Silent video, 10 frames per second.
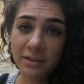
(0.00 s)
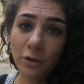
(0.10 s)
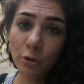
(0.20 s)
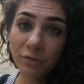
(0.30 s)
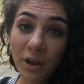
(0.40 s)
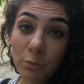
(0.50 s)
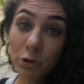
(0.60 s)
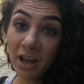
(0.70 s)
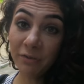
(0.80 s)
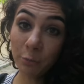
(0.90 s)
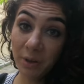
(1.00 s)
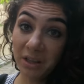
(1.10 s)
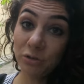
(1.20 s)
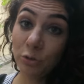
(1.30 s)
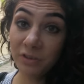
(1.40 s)
So if I would have to
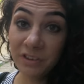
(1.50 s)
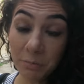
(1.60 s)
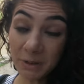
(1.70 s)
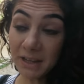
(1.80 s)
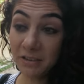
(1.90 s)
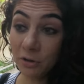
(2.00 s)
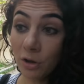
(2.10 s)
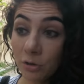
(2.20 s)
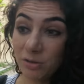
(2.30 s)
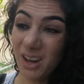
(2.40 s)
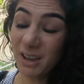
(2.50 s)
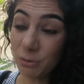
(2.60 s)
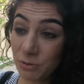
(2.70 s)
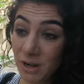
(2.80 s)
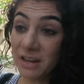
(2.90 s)
pick a touristy place to go to, I
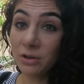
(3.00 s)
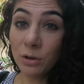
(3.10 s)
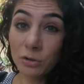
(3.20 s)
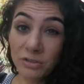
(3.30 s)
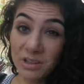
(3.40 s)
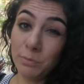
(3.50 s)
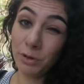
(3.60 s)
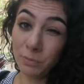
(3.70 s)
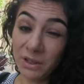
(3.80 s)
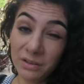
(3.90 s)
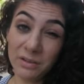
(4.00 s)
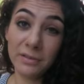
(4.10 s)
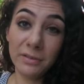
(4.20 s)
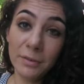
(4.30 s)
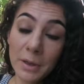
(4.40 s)
would rather go to Teapot because
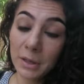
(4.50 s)
it's